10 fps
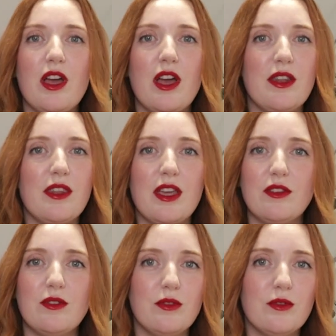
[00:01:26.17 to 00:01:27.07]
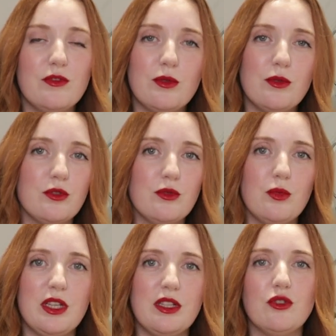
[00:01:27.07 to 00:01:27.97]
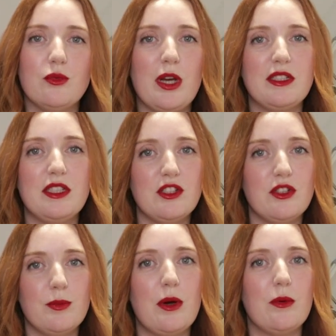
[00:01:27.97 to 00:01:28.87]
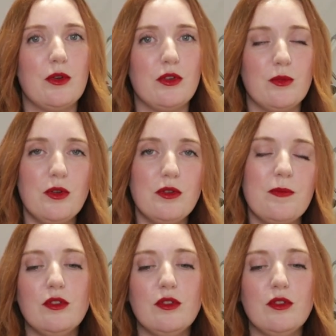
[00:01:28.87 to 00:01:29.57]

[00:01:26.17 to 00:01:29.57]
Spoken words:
and that you've talked with your practitioner about what you want,